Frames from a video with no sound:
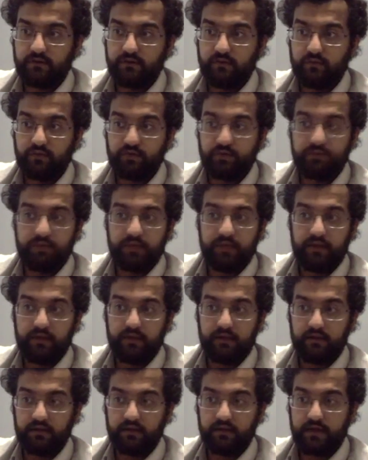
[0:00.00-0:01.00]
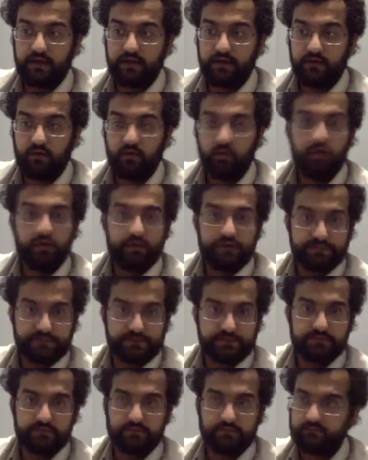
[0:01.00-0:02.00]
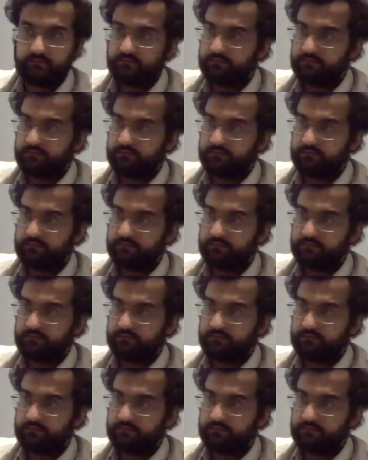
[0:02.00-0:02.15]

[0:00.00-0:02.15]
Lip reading: would be a noise